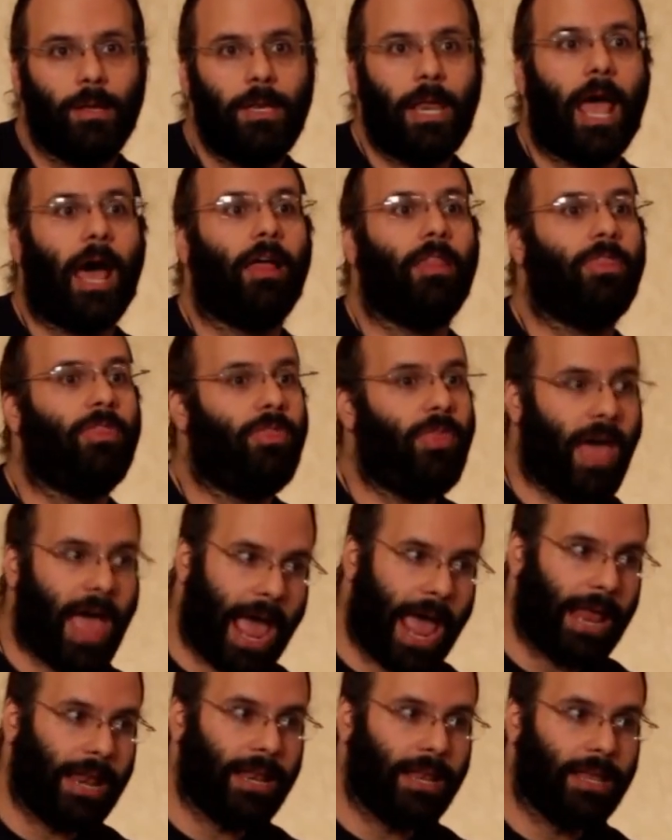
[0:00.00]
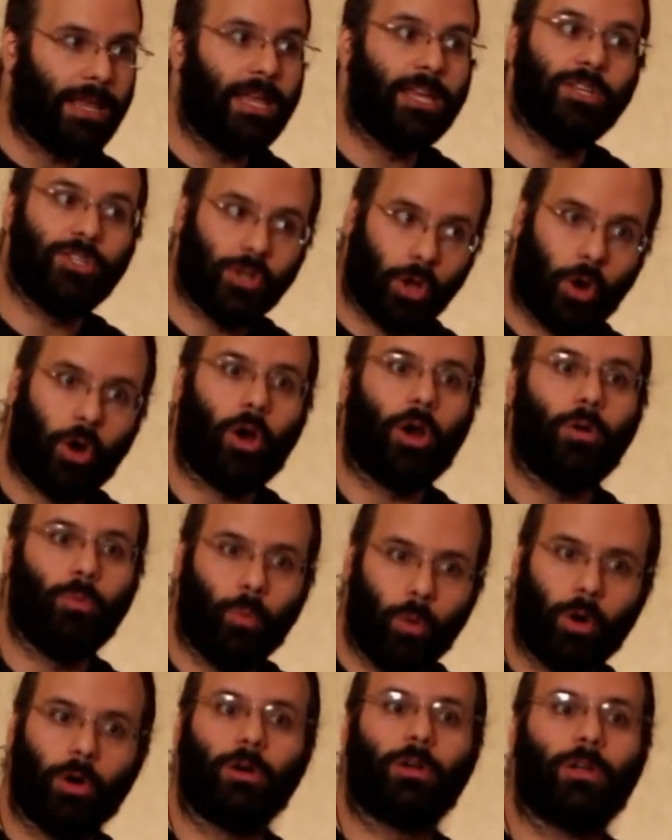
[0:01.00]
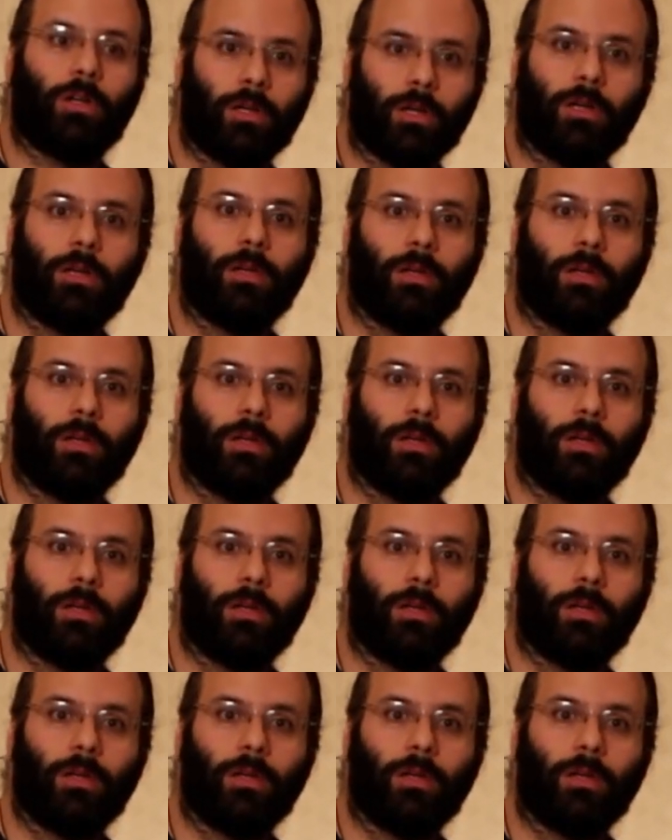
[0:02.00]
Now that is hard work,